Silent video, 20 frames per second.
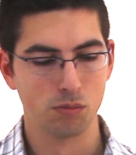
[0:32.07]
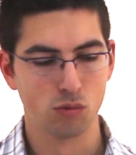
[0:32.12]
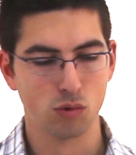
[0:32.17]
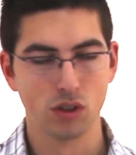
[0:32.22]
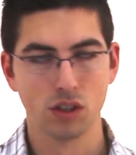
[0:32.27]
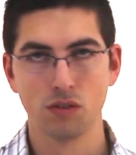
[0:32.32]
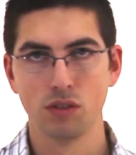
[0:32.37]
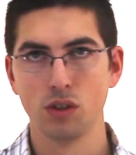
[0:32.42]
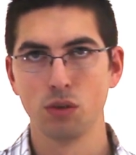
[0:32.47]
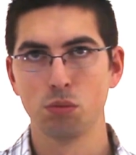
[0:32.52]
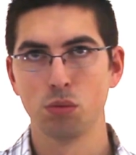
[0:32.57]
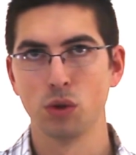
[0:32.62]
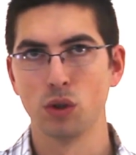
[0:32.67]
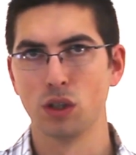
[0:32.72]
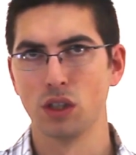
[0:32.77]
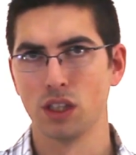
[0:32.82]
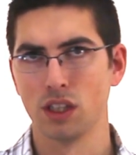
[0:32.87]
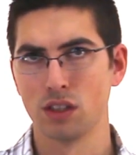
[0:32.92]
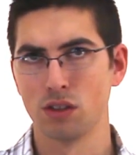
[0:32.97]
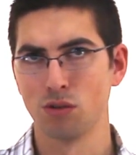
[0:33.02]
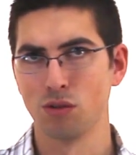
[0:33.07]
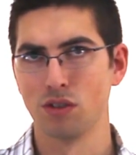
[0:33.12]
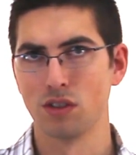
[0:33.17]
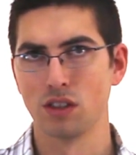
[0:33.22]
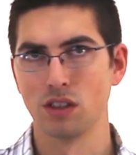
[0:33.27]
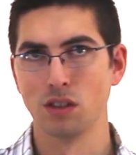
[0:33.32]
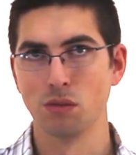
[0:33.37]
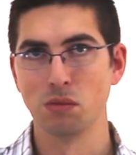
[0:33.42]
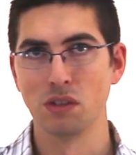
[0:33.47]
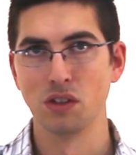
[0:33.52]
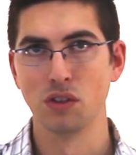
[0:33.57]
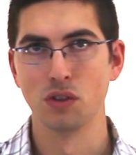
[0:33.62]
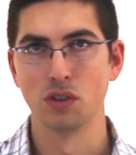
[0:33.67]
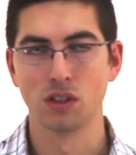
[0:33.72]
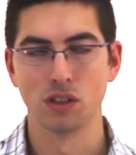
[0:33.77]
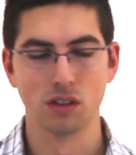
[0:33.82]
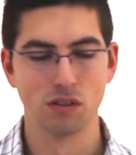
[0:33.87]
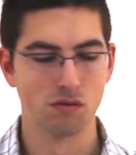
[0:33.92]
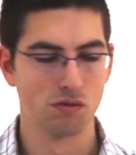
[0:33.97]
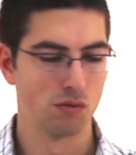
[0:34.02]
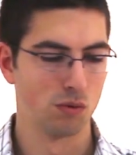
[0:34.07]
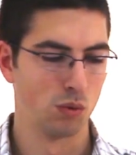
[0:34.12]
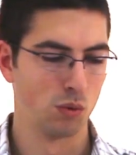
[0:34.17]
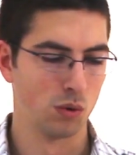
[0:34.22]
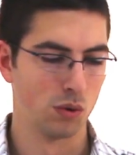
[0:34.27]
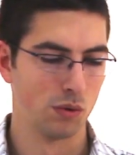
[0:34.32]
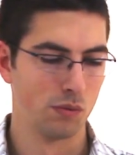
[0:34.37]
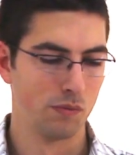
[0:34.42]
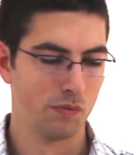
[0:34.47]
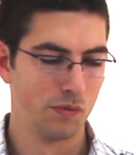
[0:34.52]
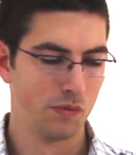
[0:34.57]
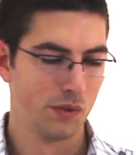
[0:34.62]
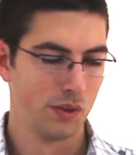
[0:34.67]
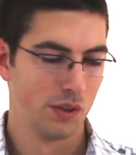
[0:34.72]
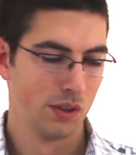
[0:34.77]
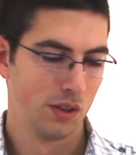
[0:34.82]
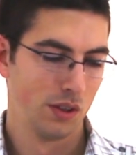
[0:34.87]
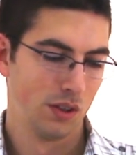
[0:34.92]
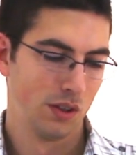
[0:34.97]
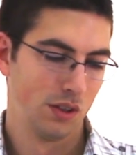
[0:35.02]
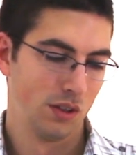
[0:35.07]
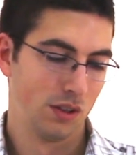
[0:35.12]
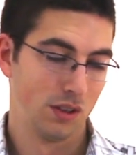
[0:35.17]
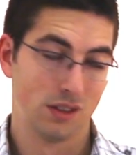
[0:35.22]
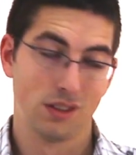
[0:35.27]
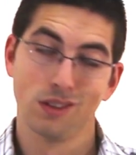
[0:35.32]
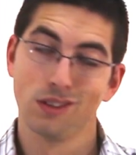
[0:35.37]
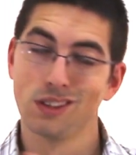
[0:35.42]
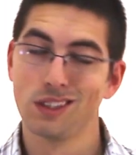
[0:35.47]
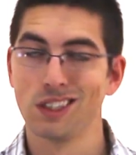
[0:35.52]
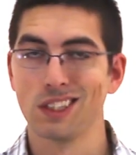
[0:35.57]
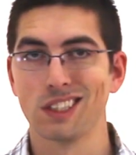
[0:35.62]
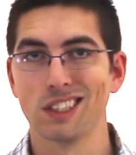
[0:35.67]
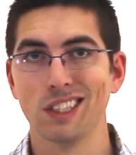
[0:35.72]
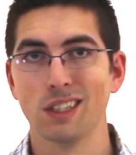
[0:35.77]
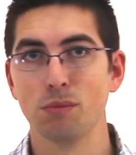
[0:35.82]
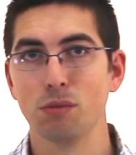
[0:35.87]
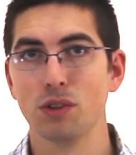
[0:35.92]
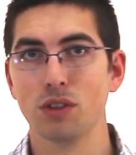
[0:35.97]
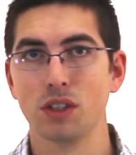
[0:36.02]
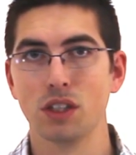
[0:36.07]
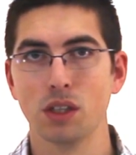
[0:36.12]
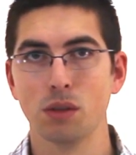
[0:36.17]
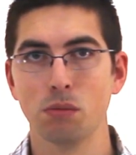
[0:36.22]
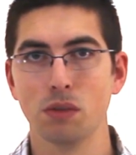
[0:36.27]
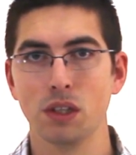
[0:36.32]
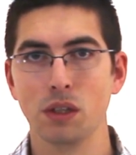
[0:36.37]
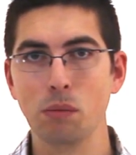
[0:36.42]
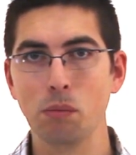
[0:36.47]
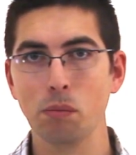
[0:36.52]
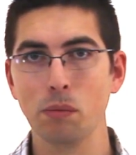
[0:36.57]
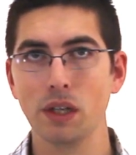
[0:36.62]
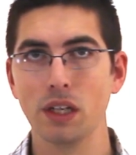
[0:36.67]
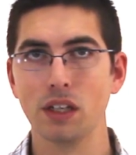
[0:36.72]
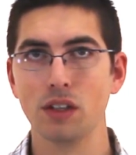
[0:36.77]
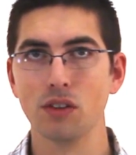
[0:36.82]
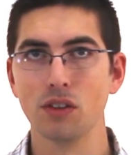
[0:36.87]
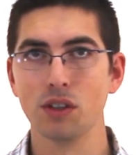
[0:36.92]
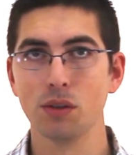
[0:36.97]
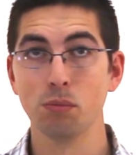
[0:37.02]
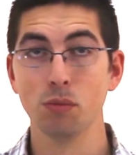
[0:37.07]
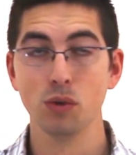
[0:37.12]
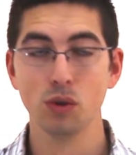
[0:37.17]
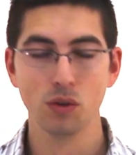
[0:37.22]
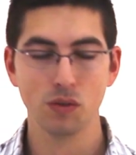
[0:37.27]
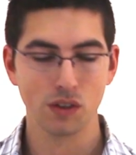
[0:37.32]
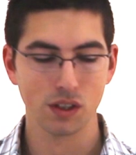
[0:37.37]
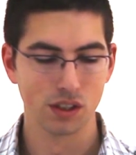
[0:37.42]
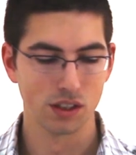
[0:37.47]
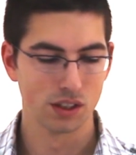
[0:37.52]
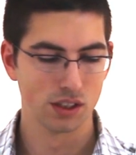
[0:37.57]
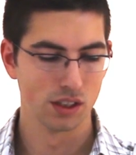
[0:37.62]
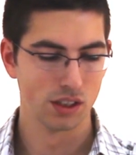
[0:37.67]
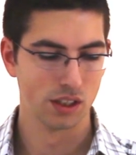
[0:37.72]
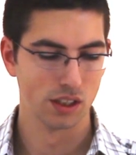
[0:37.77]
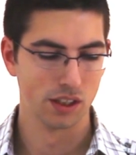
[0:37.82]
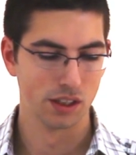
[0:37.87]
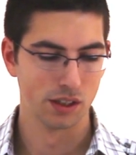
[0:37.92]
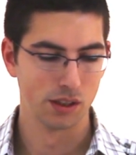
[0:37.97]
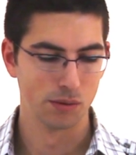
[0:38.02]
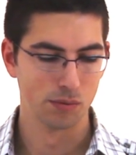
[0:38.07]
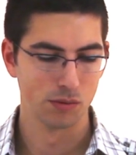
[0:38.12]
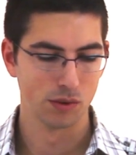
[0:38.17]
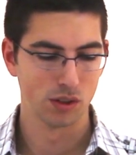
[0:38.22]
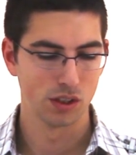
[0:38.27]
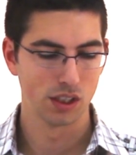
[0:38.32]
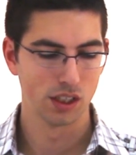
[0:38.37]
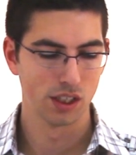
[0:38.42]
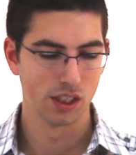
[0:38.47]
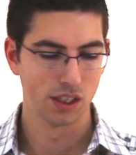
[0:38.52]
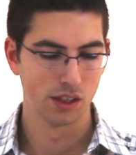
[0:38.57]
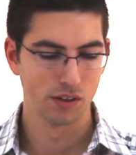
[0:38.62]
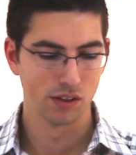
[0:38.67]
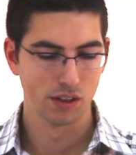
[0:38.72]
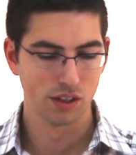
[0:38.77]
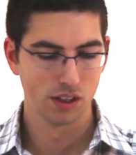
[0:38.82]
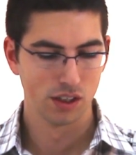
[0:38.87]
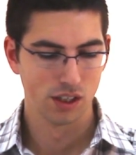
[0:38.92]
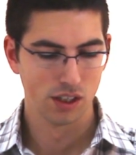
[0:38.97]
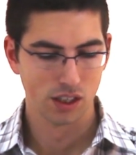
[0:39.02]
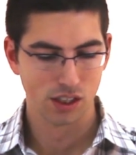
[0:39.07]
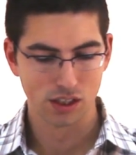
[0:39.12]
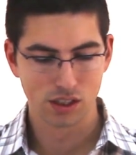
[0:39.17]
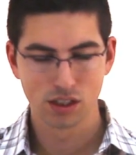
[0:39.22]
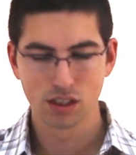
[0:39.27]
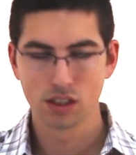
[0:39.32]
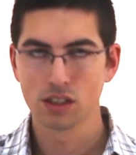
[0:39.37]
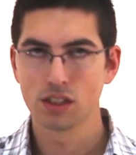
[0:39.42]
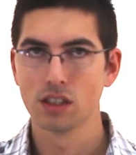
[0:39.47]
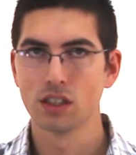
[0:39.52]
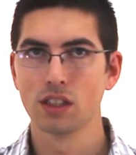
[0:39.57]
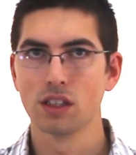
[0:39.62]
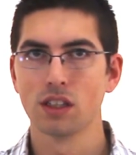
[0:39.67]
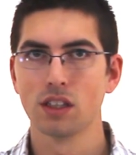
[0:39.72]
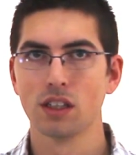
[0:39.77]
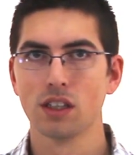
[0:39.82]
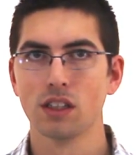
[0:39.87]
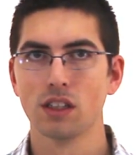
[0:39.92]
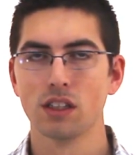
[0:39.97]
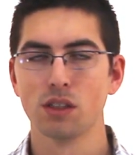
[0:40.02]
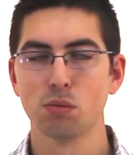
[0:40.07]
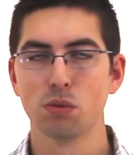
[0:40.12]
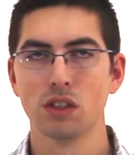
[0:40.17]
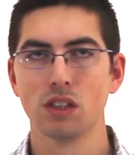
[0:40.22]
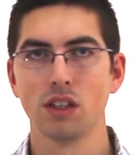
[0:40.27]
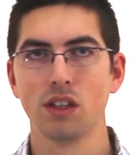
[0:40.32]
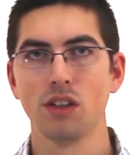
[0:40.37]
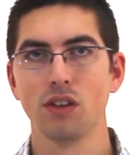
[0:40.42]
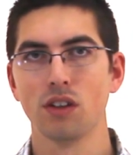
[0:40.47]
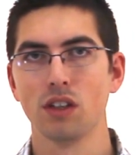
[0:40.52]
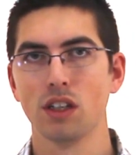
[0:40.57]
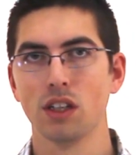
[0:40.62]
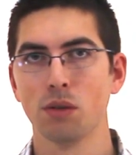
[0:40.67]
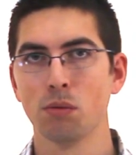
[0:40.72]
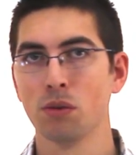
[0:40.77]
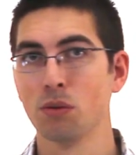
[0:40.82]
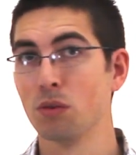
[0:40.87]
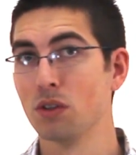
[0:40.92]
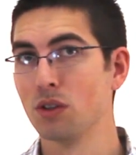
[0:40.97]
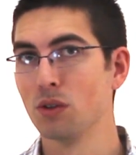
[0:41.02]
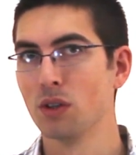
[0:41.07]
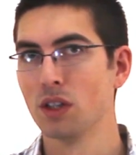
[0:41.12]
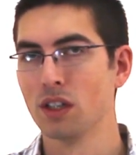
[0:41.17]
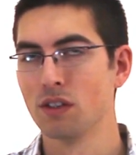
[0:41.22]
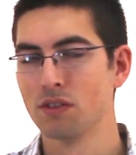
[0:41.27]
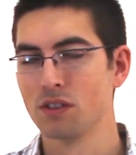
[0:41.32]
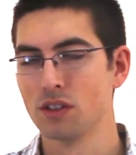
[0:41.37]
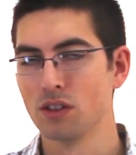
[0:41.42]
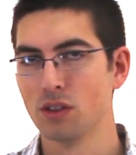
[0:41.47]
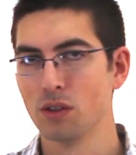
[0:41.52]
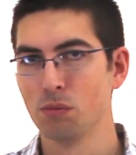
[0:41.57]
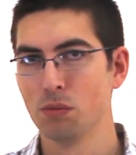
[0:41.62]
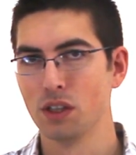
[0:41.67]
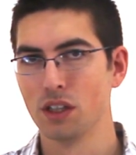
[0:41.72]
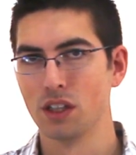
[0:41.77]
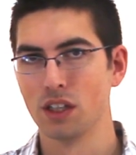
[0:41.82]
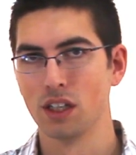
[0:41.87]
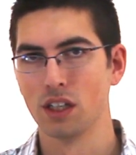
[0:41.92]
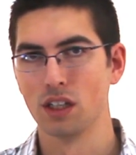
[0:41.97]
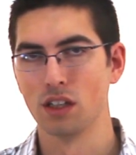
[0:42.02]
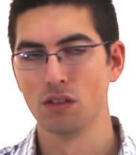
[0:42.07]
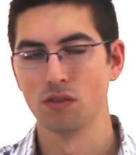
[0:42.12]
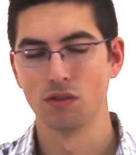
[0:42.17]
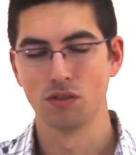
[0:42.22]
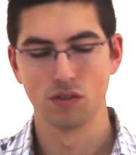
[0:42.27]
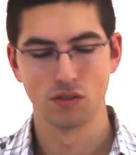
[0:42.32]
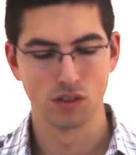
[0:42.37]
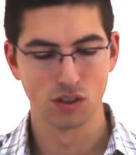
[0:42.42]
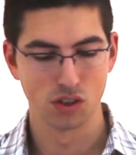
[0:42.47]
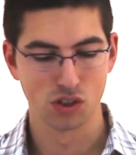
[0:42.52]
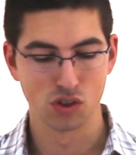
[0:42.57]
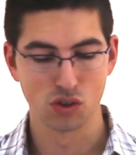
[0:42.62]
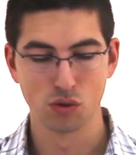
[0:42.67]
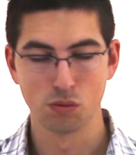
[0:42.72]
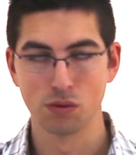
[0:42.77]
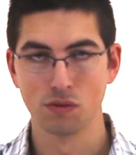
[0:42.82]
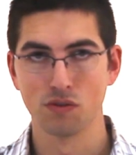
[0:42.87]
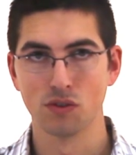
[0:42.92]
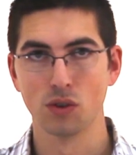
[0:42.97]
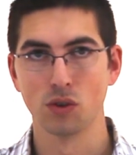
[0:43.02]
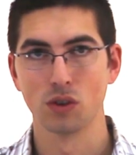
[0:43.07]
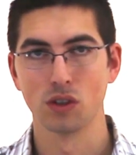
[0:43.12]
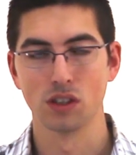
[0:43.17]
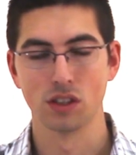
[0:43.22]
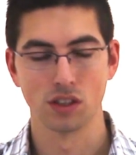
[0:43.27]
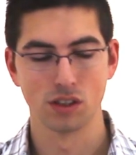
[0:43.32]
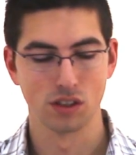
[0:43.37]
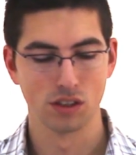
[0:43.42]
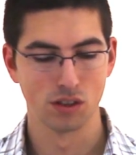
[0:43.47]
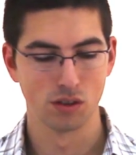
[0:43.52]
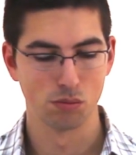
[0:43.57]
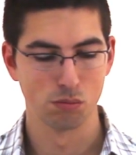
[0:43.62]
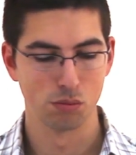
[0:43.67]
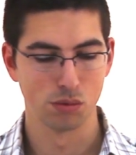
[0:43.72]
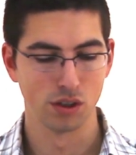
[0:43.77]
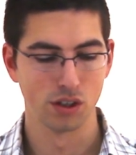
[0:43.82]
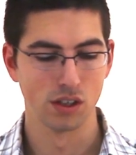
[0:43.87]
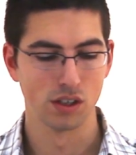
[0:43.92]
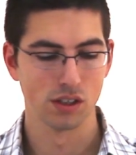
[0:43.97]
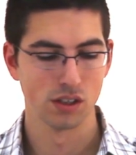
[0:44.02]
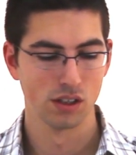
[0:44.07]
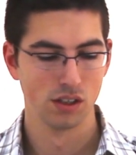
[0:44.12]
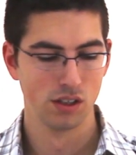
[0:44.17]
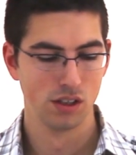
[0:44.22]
Wherever you put it, that's where it's going to be looking for till the next time you come and manually move it. You can't adjust anything in this particular camera. We do have some that have zoom and focus on them, but